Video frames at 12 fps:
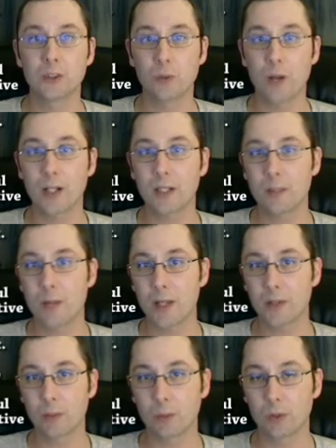I can
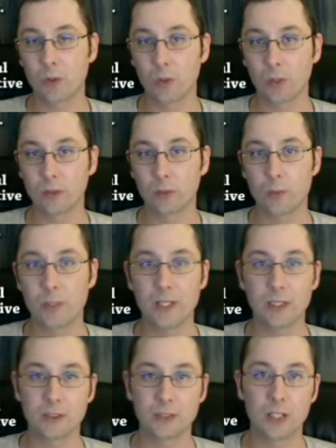make the recording repeat
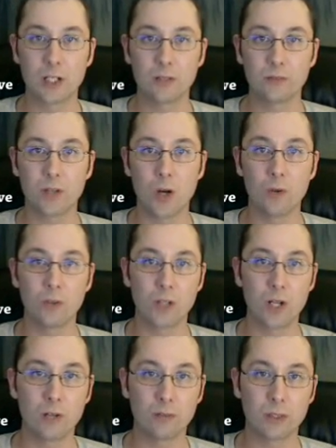itself over and
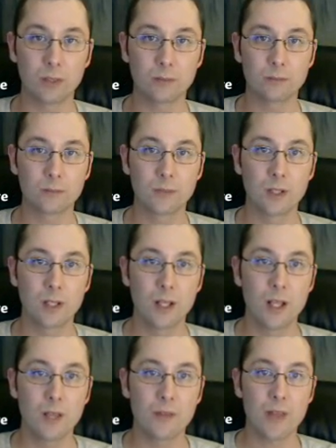over.
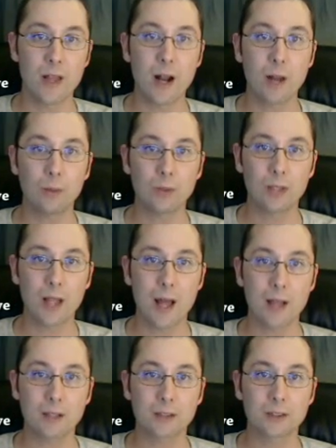Then I'll
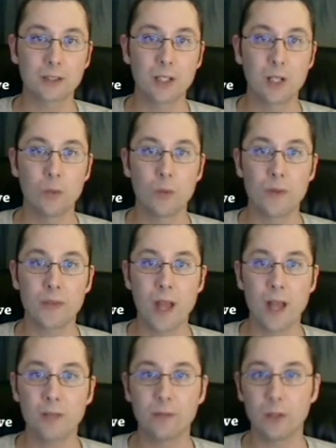relax with the
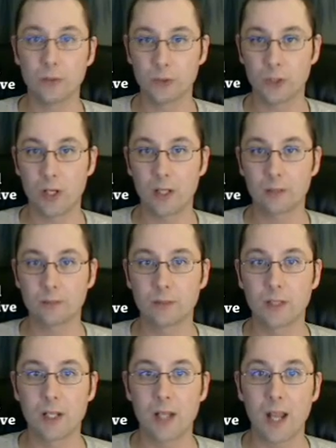headphones on
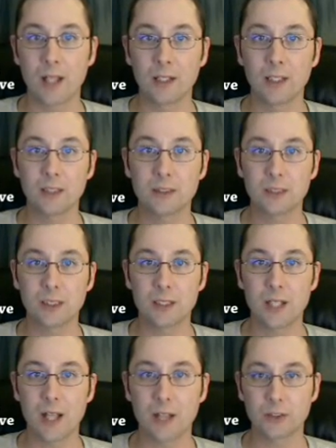and listen
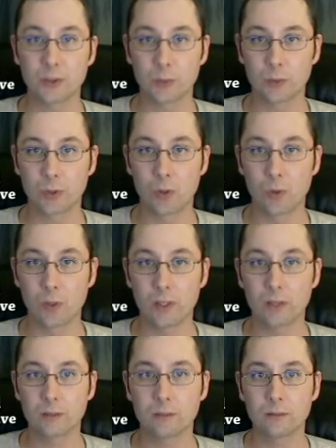as the
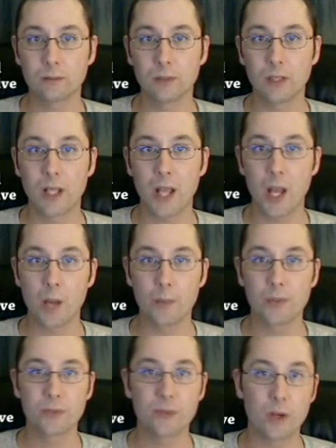recording
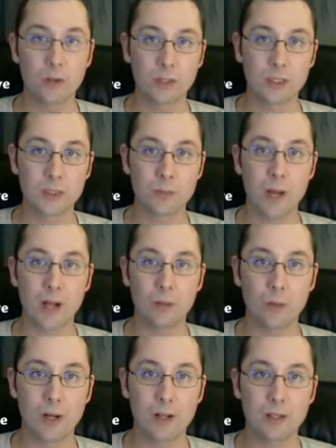helps focus my
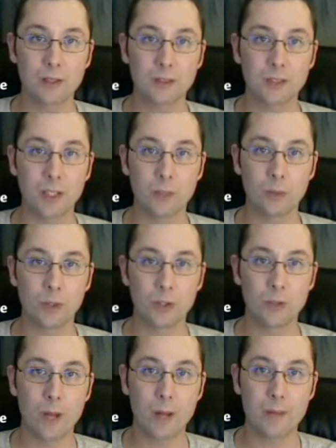awareness and renew
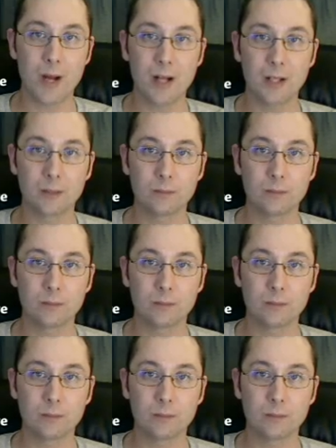my mind.